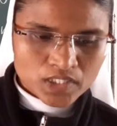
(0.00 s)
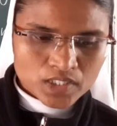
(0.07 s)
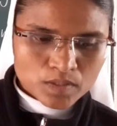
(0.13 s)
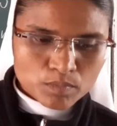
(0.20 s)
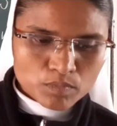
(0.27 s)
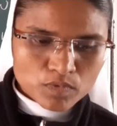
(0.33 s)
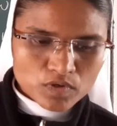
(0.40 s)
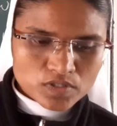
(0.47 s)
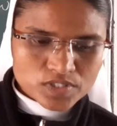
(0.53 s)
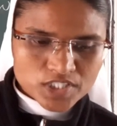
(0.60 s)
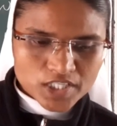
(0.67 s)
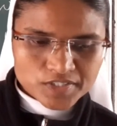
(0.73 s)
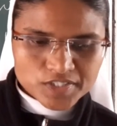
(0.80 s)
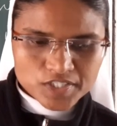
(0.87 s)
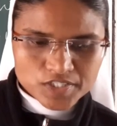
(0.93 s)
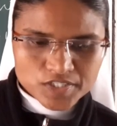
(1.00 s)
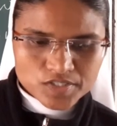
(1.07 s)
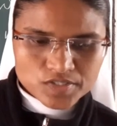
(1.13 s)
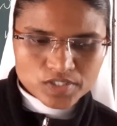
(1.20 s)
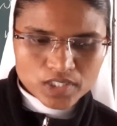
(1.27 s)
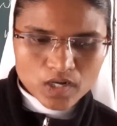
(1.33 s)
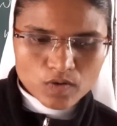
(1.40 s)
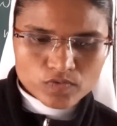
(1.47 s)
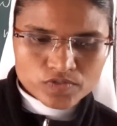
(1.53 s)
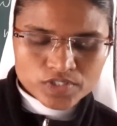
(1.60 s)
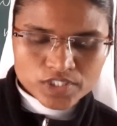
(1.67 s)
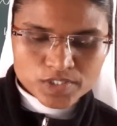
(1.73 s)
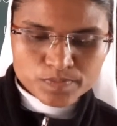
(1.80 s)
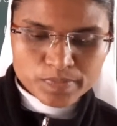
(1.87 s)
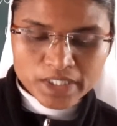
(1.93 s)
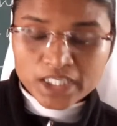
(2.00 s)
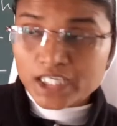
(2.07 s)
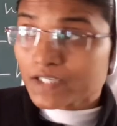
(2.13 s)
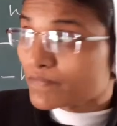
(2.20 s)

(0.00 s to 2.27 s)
Most adjective clauses begin